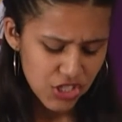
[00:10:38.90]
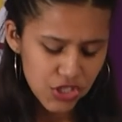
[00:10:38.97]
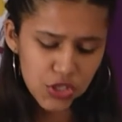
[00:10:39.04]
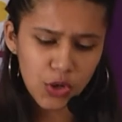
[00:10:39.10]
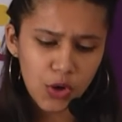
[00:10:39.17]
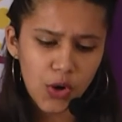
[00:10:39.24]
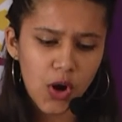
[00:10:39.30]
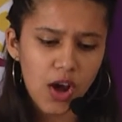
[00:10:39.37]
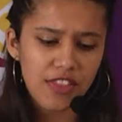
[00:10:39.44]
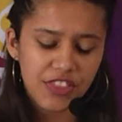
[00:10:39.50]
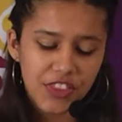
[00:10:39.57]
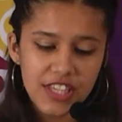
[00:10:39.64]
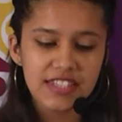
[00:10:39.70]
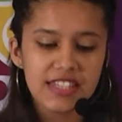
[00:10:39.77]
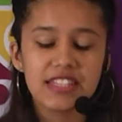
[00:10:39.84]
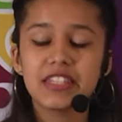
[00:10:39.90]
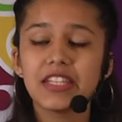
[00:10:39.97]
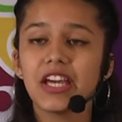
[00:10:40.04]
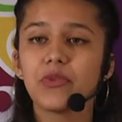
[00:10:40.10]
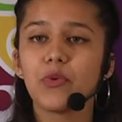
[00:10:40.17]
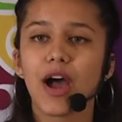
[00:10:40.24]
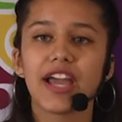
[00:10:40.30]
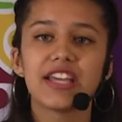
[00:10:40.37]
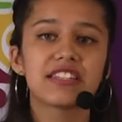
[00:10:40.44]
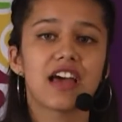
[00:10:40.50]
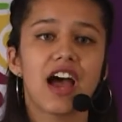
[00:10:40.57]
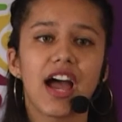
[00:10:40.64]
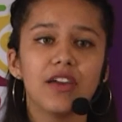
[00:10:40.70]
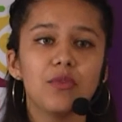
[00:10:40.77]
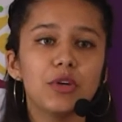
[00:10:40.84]
So this is the advice
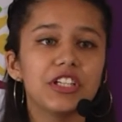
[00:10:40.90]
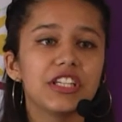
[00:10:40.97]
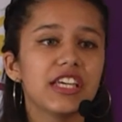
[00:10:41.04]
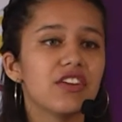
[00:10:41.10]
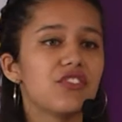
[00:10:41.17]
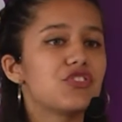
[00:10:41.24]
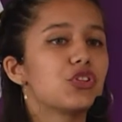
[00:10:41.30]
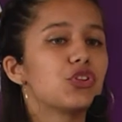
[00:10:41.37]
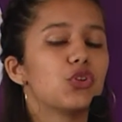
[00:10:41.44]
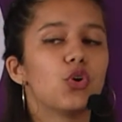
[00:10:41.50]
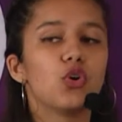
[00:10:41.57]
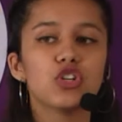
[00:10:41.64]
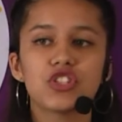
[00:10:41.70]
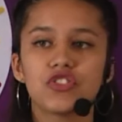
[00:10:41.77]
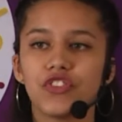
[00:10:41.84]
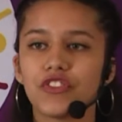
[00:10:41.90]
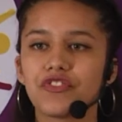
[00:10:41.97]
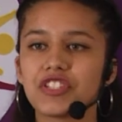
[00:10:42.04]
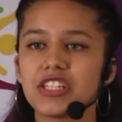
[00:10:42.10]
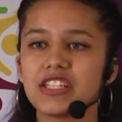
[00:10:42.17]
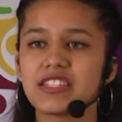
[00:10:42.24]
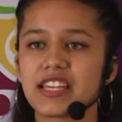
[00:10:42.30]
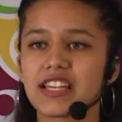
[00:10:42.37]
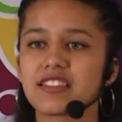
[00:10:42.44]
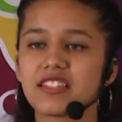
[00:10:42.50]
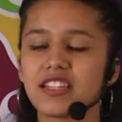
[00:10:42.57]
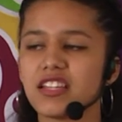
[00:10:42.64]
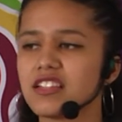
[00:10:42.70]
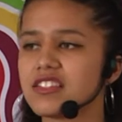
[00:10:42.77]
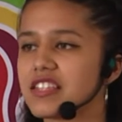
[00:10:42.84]
I would give to those 15,
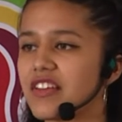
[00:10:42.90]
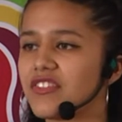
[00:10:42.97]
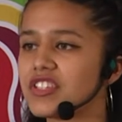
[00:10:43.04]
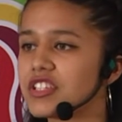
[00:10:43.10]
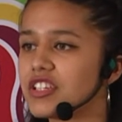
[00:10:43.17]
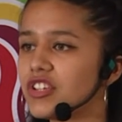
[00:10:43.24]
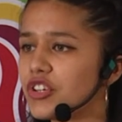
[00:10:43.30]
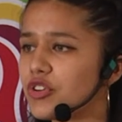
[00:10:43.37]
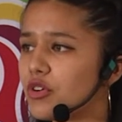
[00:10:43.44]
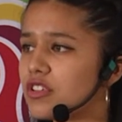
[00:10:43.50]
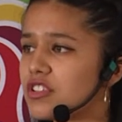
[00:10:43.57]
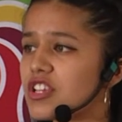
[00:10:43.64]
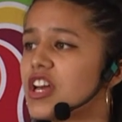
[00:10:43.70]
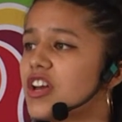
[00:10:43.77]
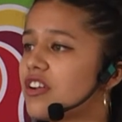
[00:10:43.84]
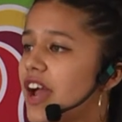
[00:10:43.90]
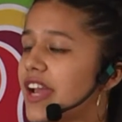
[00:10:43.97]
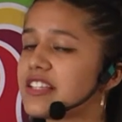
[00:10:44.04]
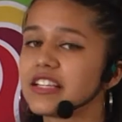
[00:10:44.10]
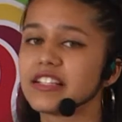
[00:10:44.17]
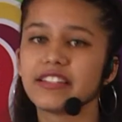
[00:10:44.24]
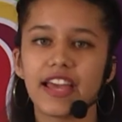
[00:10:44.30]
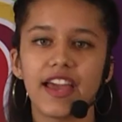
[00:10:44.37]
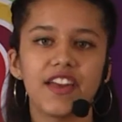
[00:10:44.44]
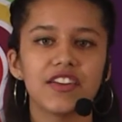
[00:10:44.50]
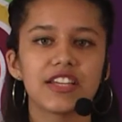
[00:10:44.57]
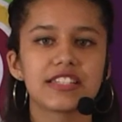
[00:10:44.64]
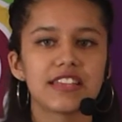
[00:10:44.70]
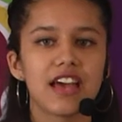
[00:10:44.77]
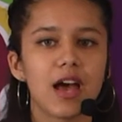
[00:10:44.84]
16 and 17-year-olds writing their
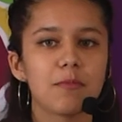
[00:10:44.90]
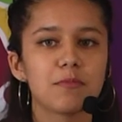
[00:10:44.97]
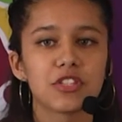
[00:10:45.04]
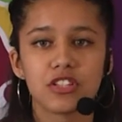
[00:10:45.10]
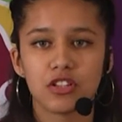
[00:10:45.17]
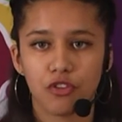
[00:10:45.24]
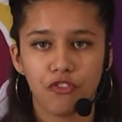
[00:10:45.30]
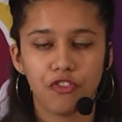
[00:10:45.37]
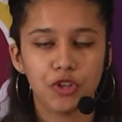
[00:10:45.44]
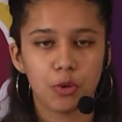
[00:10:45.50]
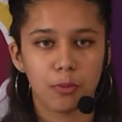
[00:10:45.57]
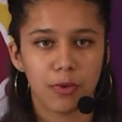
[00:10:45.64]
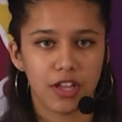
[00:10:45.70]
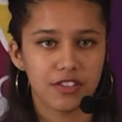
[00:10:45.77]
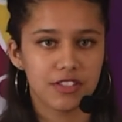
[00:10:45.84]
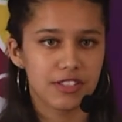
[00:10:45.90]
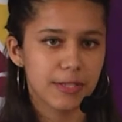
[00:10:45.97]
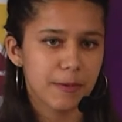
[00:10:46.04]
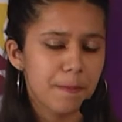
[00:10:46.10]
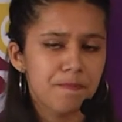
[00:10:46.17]
exams in a few months.